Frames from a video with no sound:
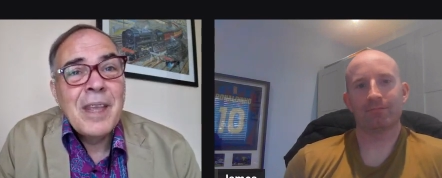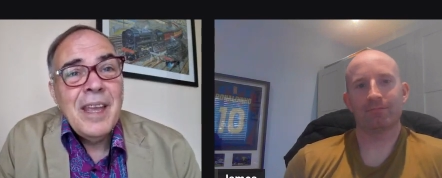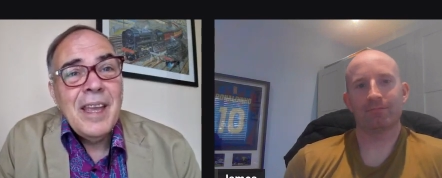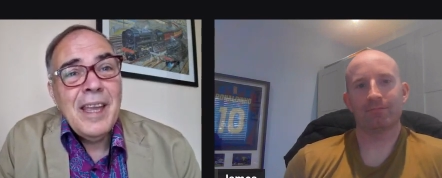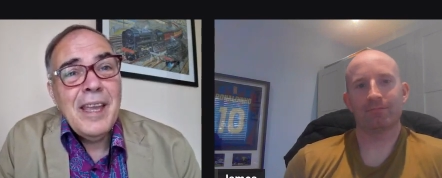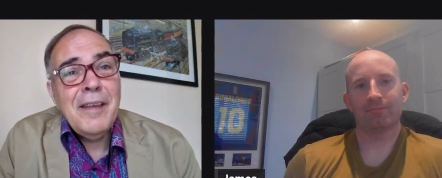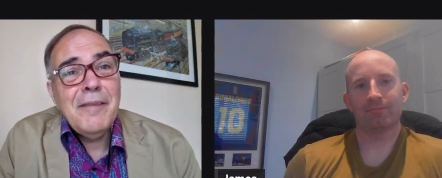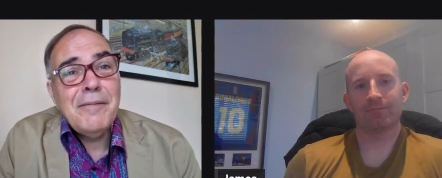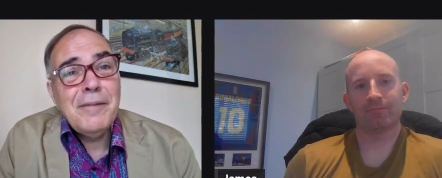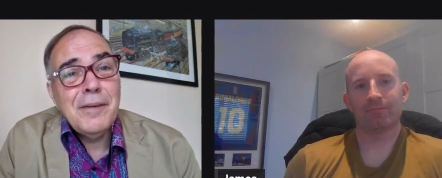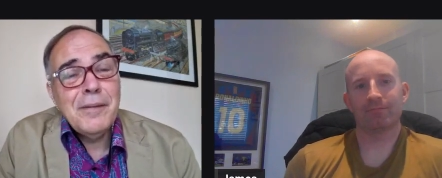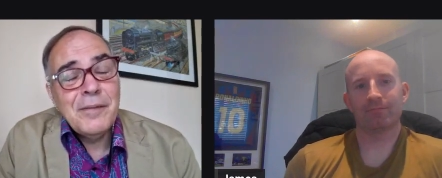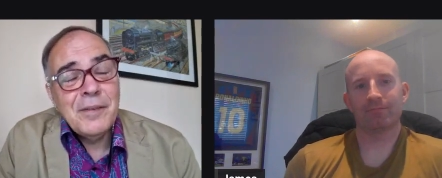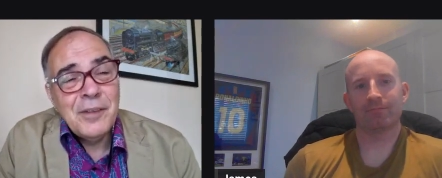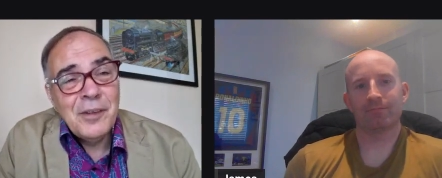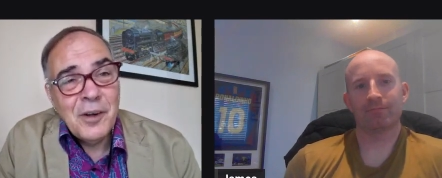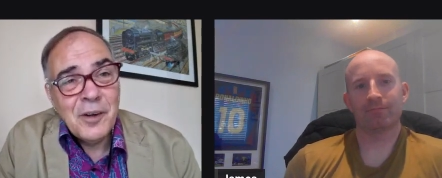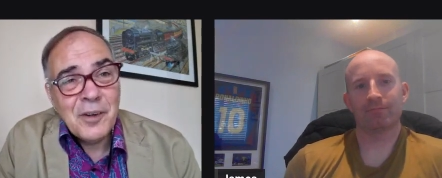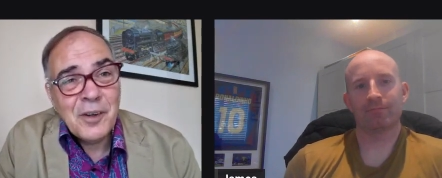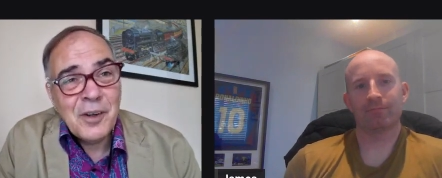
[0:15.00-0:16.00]
Speaker 1: If you've
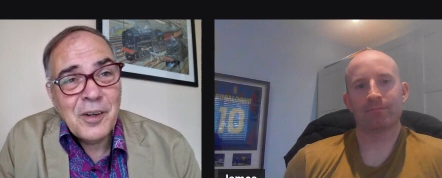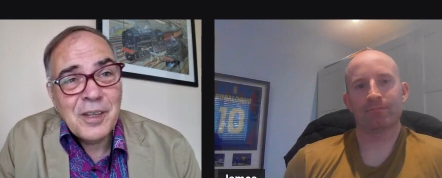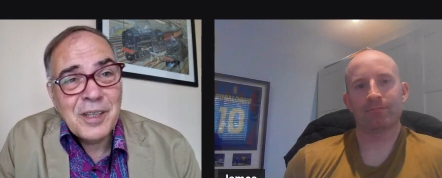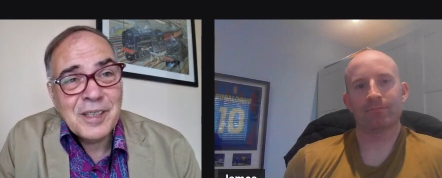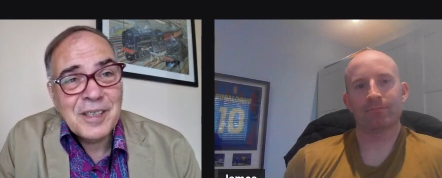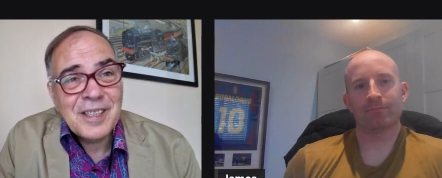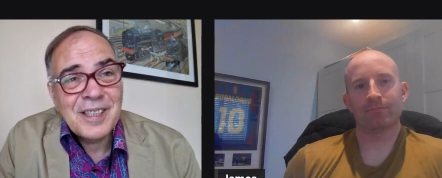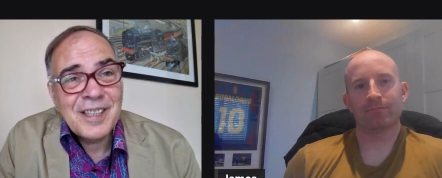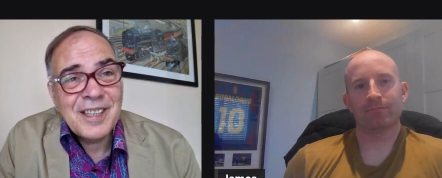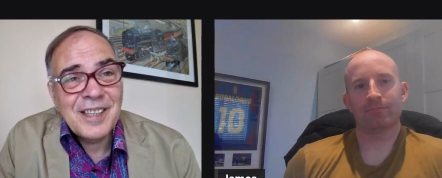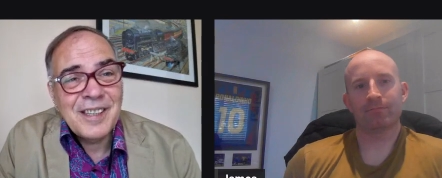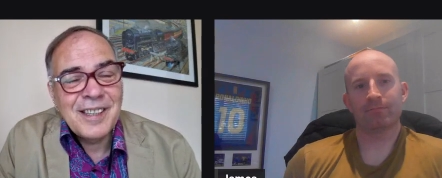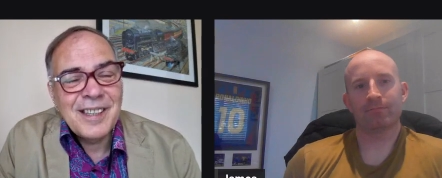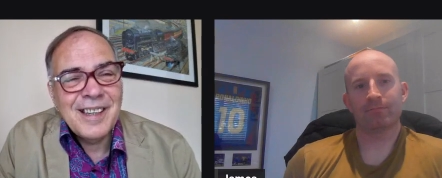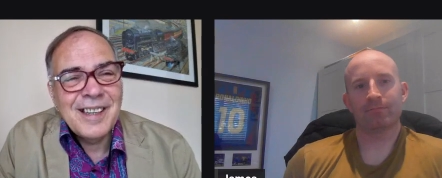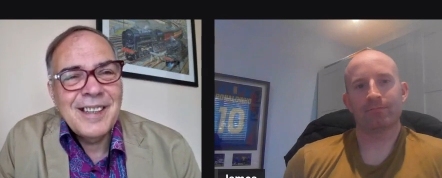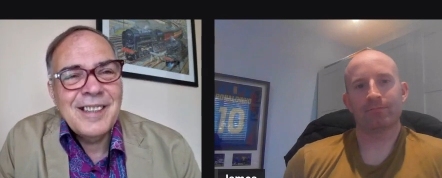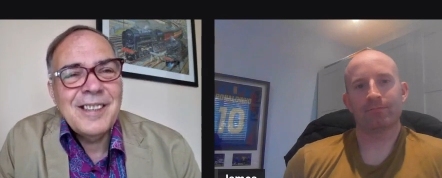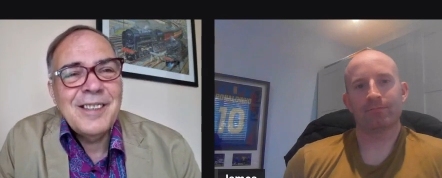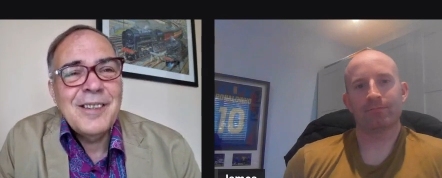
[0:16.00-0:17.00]
not got your ticket yet,
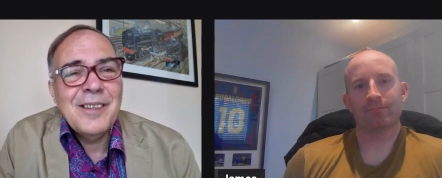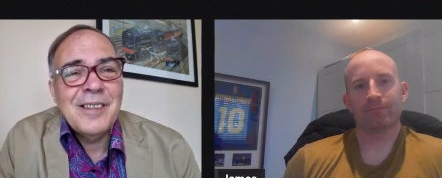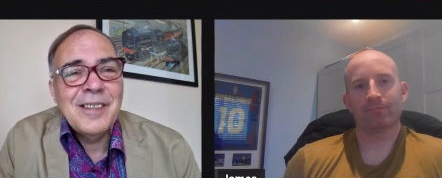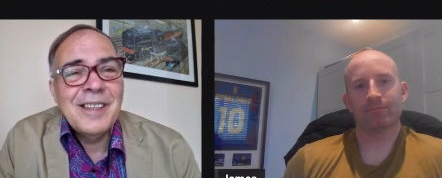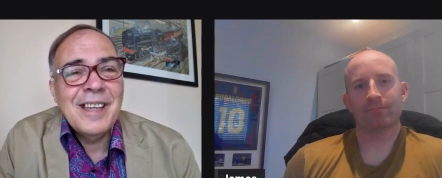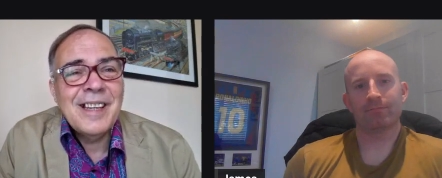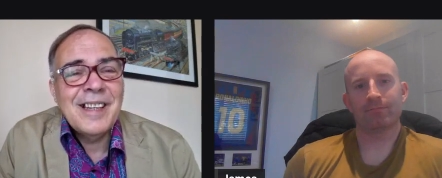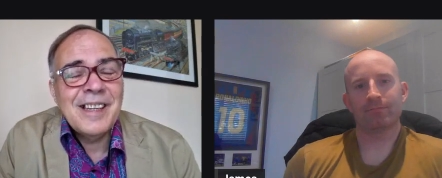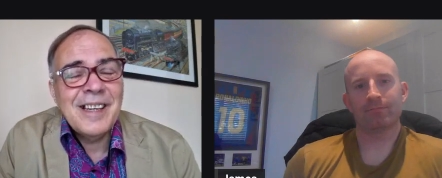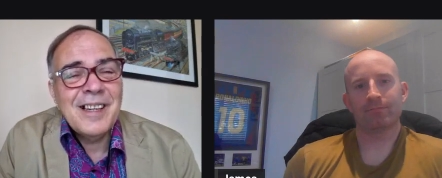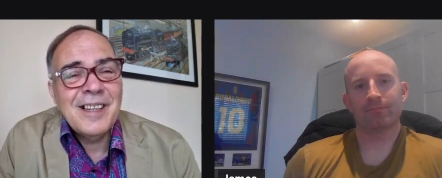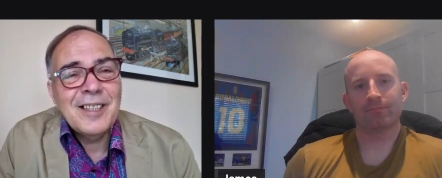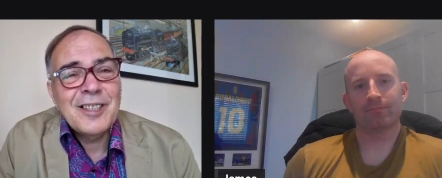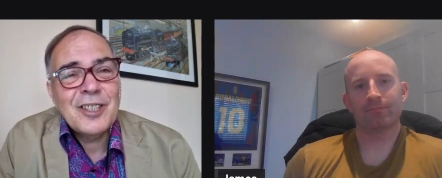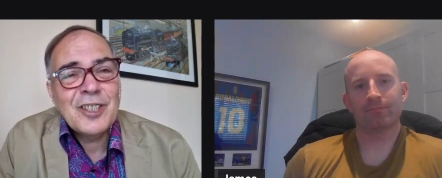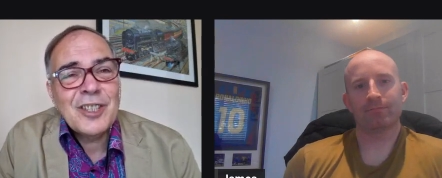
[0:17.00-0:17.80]
you can get it at